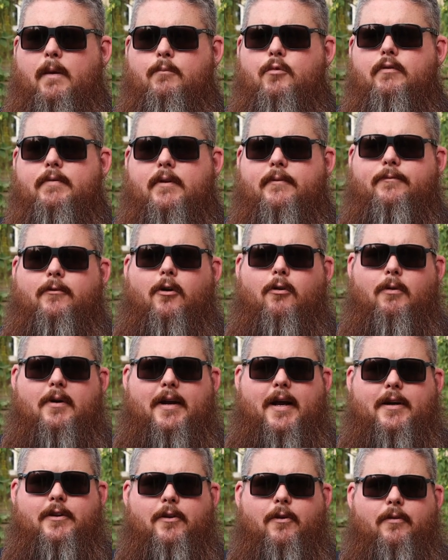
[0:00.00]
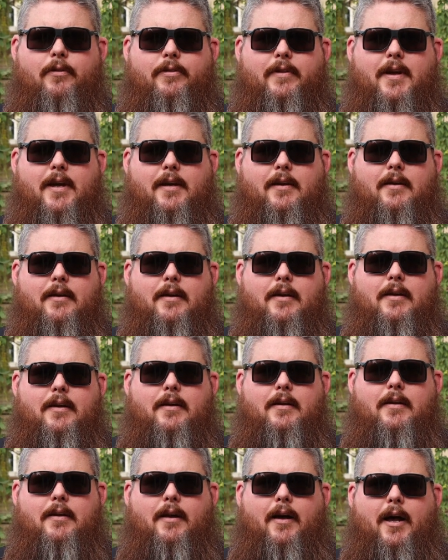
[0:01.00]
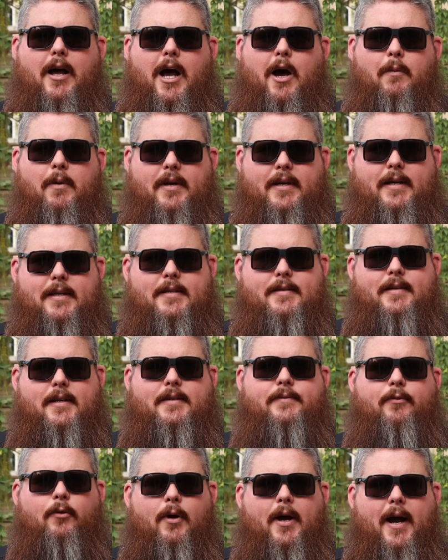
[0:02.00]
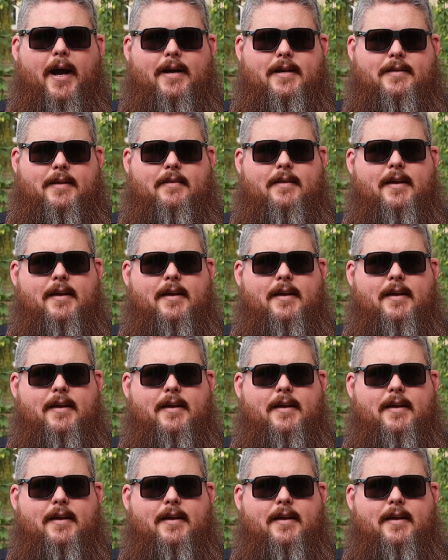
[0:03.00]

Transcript: Moving forward, I don't think I would get 6 varieties.